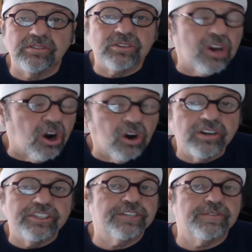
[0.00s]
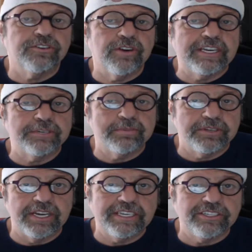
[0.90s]
car just for
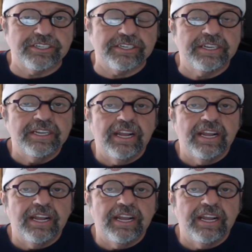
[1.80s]
transportation.